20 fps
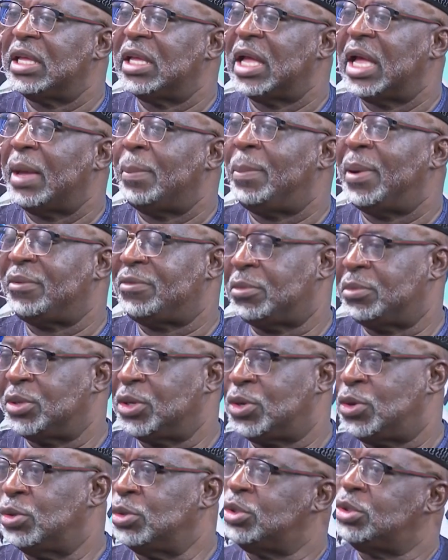apart from the
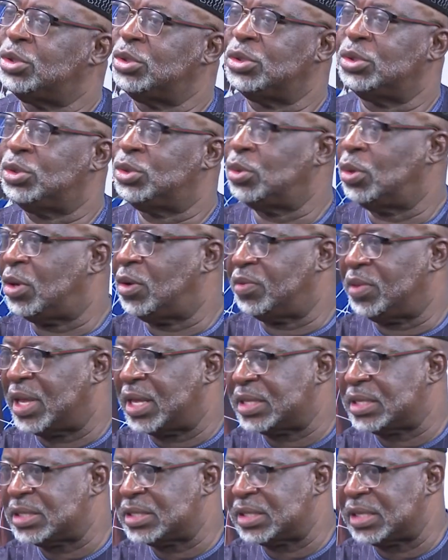coach, do all of
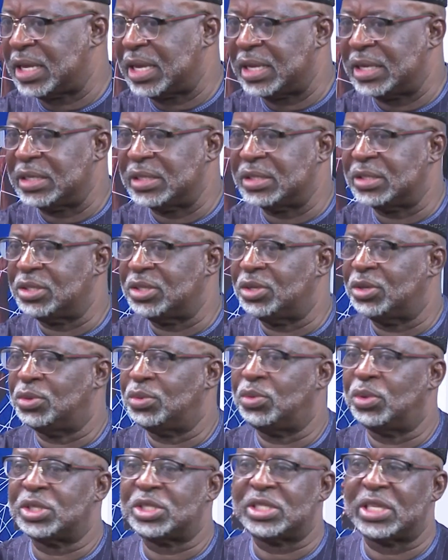that and
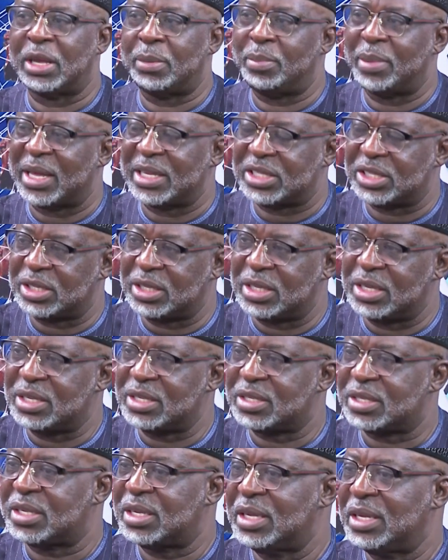watch their
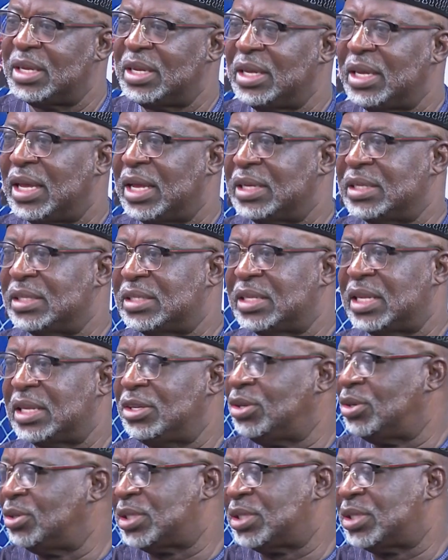matches and send.